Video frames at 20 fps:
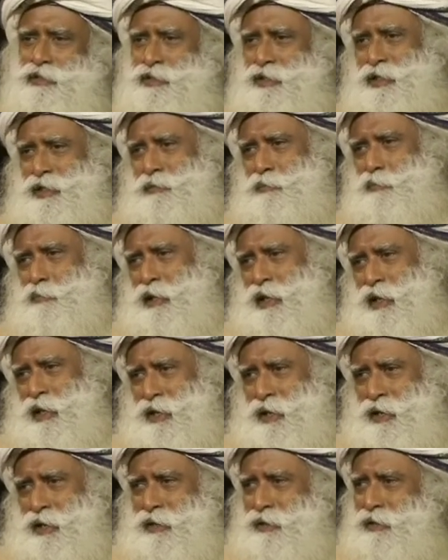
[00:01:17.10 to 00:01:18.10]
and
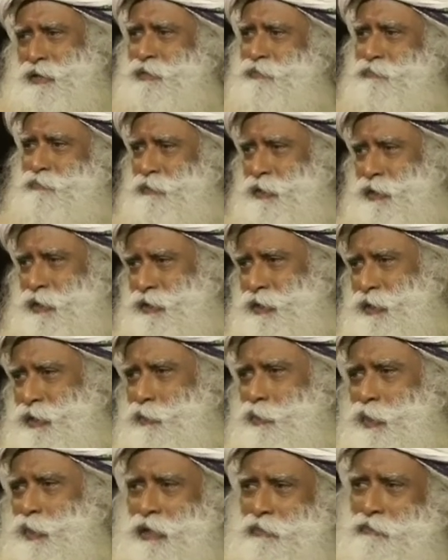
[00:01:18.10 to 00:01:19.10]
play and fun
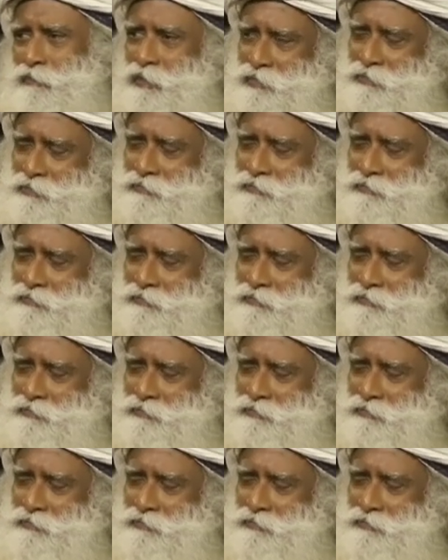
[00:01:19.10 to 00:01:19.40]
and whatever.